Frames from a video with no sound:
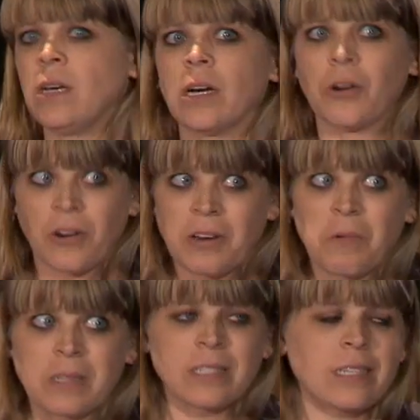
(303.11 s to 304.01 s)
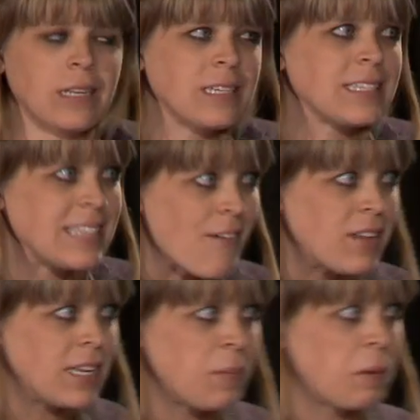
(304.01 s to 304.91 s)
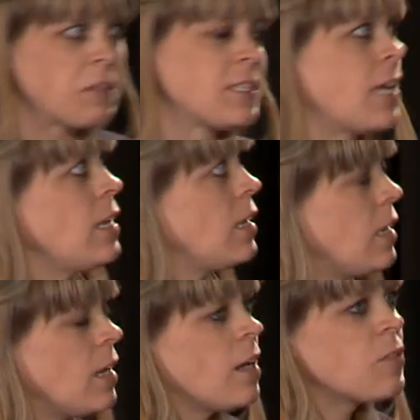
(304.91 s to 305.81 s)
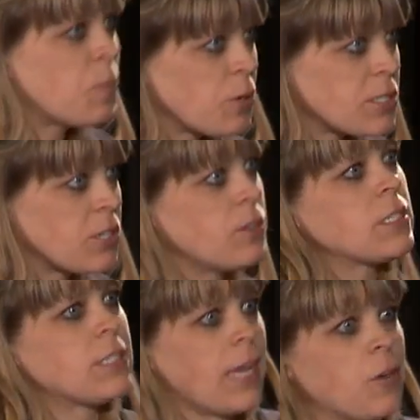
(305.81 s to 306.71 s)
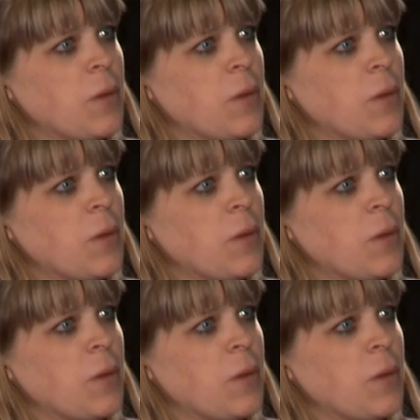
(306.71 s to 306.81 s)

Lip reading: According to one study, 70% of the prisoners at San